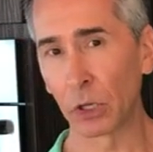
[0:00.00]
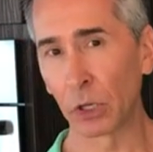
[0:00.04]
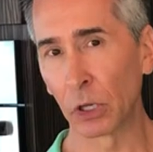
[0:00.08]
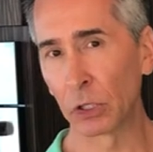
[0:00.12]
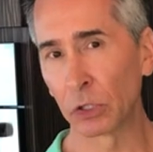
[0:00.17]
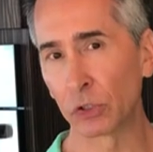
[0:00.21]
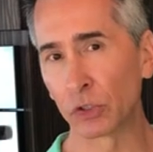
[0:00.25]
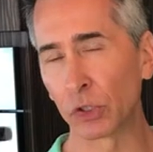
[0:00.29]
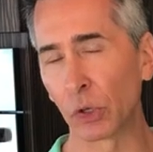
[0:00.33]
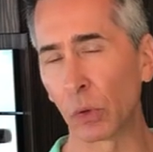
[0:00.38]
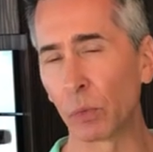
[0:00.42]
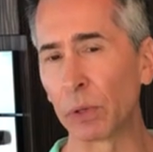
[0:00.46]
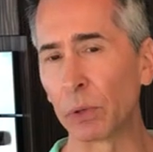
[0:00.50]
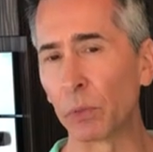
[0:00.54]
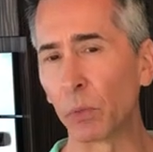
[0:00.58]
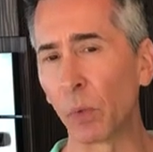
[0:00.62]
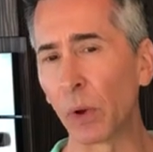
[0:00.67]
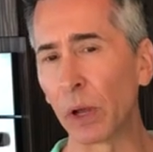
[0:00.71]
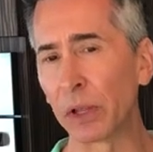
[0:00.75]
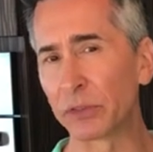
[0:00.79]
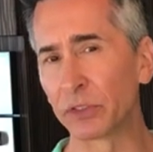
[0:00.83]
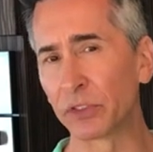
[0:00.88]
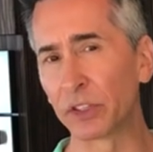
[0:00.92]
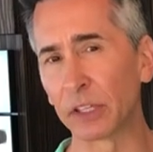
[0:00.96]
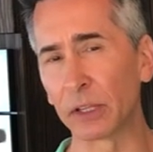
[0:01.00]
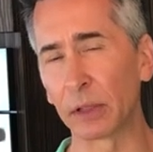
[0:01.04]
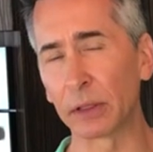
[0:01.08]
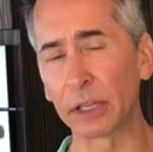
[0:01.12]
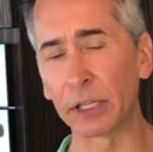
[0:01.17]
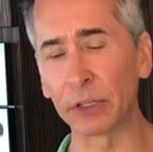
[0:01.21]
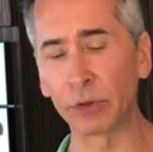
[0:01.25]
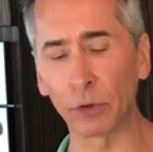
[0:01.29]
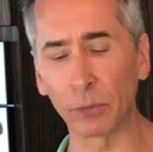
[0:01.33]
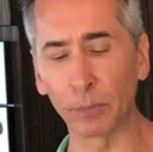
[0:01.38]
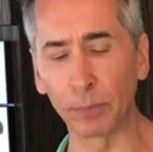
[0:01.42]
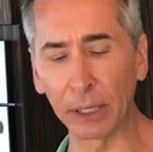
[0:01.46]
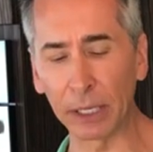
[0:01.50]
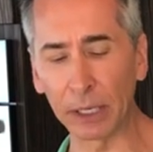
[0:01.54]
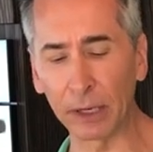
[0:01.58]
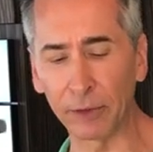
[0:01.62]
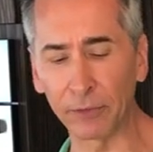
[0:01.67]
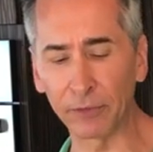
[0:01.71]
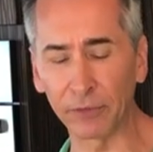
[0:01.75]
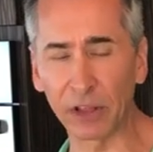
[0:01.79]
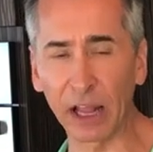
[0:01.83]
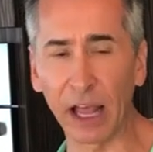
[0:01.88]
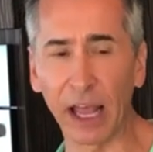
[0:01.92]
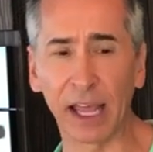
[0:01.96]
So we want a little bit
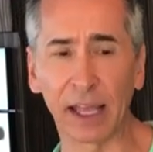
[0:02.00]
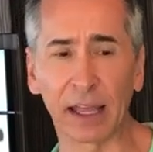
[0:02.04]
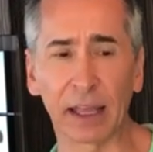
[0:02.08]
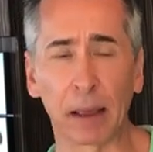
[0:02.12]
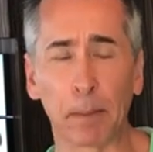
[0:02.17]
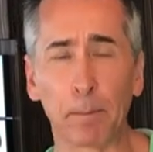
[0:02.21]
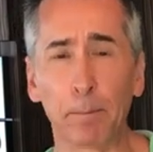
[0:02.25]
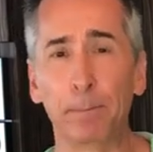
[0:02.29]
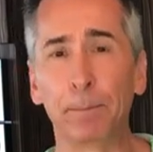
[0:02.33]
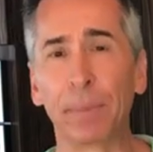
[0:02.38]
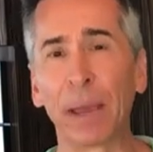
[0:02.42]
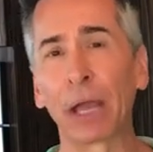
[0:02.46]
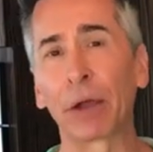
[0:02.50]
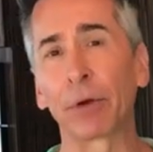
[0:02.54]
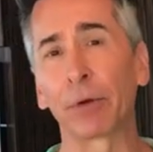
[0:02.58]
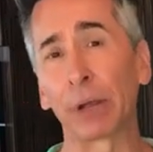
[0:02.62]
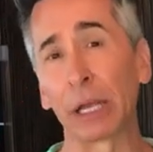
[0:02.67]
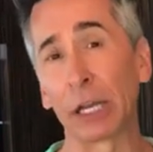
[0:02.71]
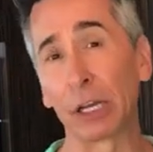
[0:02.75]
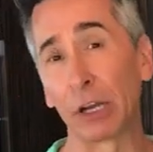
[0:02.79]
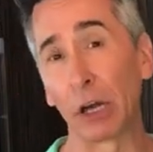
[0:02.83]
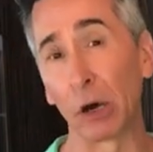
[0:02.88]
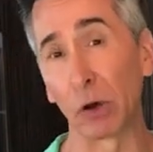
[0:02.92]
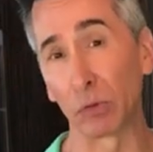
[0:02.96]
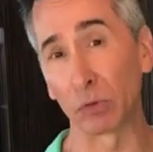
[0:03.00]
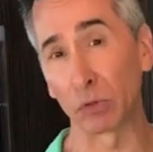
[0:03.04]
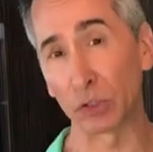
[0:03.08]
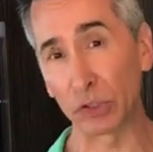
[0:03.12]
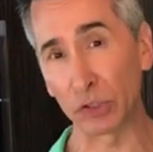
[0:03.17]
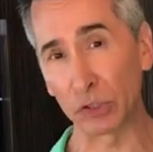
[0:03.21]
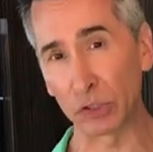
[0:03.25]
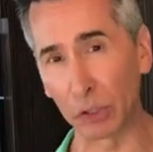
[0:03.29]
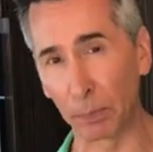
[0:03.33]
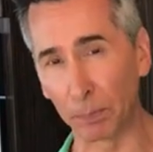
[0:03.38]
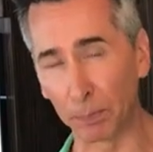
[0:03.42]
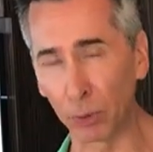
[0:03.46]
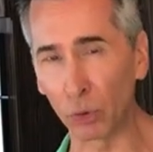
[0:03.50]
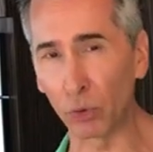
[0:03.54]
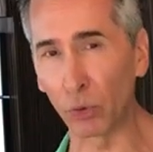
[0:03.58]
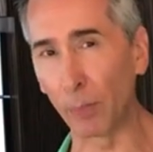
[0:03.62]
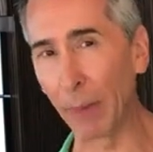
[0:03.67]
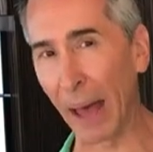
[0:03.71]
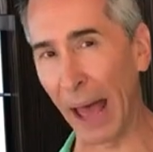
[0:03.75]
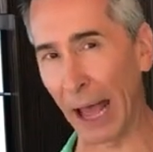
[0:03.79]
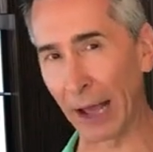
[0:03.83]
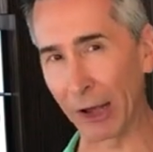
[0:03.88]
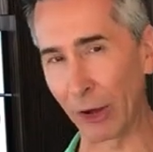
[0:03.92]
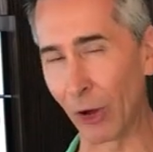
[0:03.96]
of like berry notes to pull
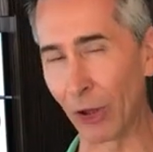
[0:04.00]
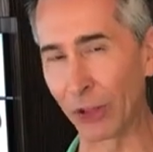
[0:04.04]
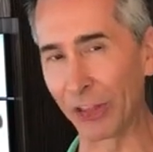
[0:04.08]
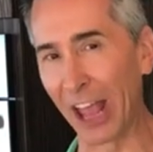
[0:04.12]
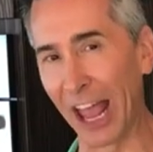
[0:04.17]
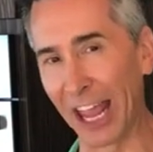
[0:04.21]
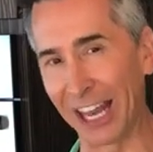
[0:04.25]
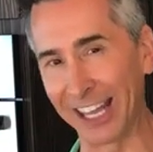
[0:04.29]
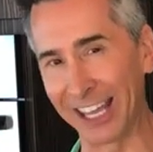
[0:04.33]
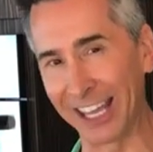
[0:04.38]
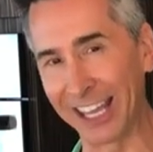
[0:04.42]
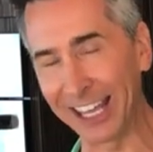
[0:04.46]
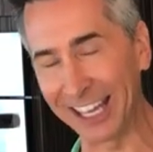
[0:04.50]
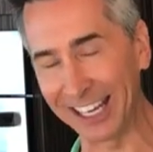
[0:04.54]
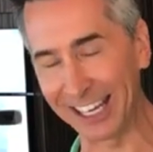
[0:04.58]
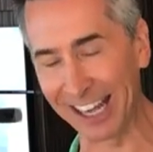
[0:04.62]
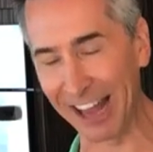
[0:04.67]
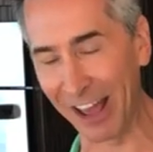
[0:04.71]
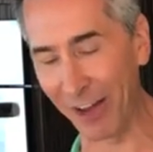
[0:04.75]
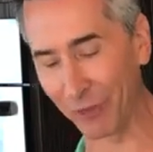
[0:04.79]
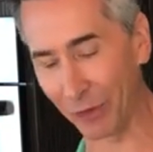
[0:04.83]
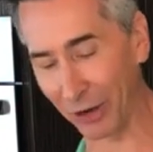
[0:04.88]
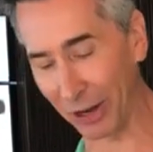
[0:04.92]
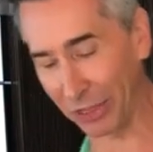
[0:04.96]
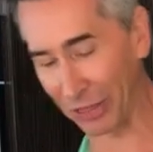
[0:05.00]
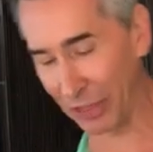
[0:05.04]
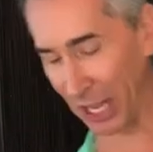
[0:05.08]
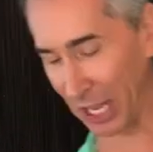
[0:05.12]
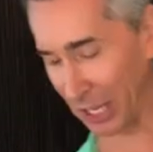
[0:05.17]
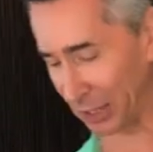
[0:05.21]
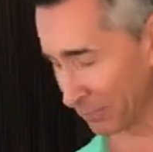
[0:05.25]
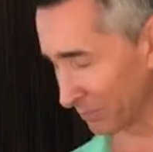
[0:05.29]
back on that heat and everything.